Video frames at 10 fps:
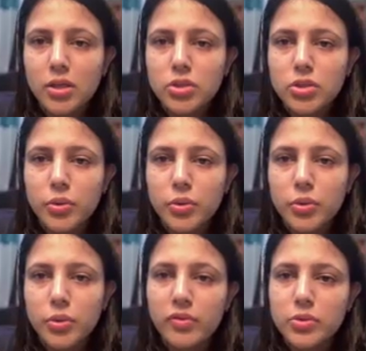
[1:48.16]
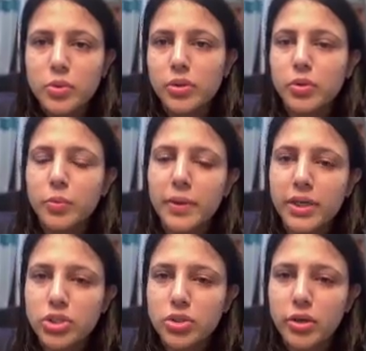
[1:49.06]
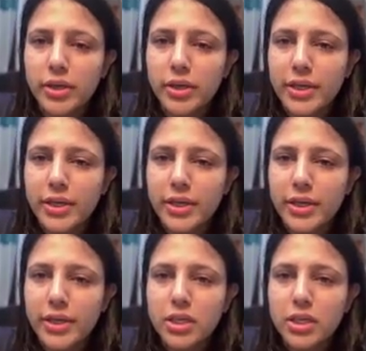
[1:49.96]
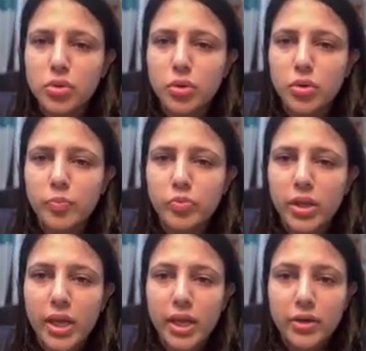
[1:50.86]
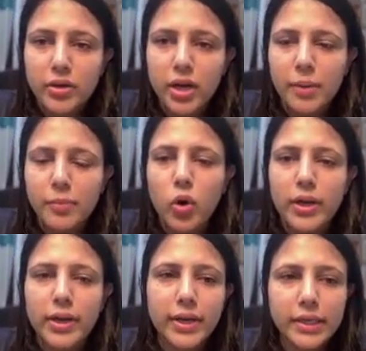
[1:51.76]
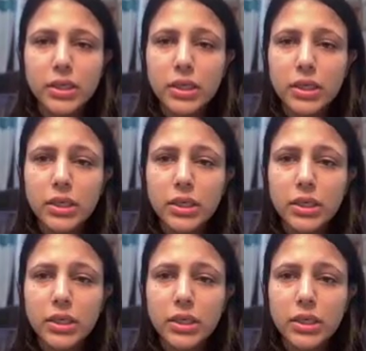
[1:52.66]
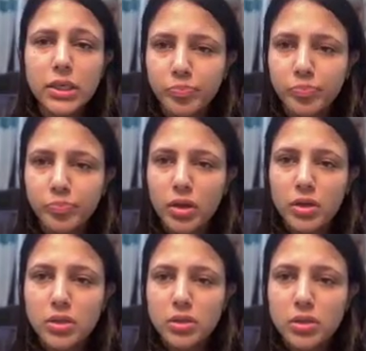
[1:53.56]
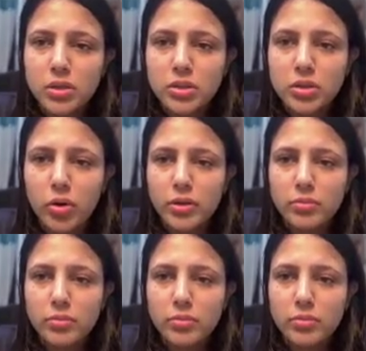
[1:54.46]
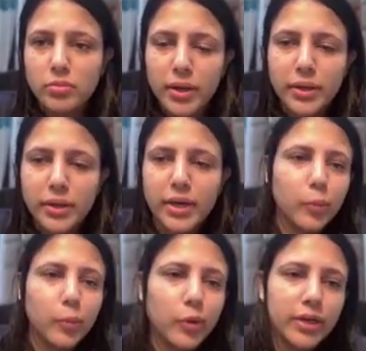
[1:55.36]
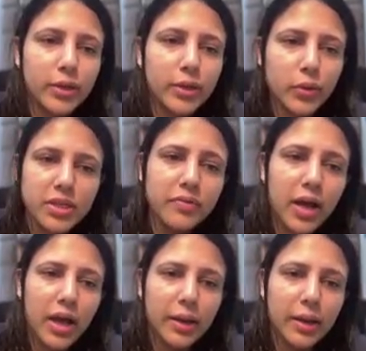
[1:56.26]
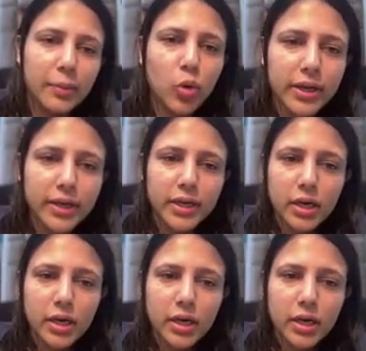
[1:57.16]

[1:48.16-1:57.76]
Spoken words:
So we always want to do prediction on test data. So here I'm calling it a query point or just one data point that you received and I'm calling it